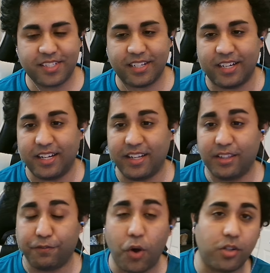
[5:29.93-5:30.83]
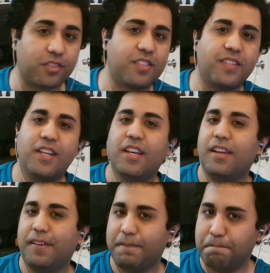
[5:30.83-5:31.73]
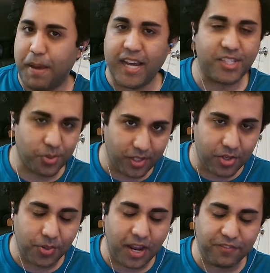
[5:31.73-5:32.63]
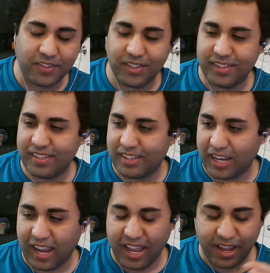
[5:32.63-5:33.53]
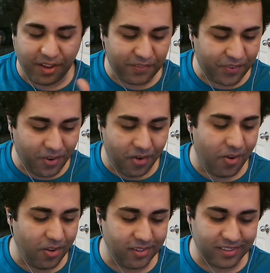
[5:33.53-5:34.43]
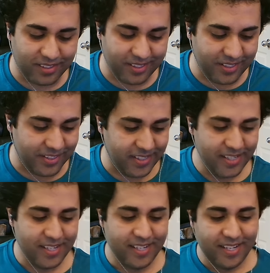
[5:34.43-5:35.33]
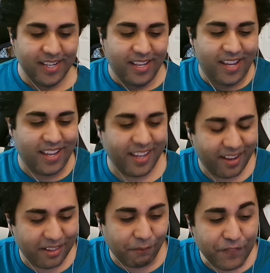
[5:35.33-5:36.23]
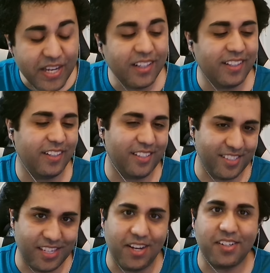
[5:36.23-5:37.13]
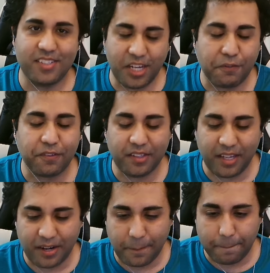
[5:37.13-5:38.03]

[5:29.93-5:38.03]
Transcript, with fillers: Uh, the vaults, masterly crafted. They have all the... the feeling is there, definitely there.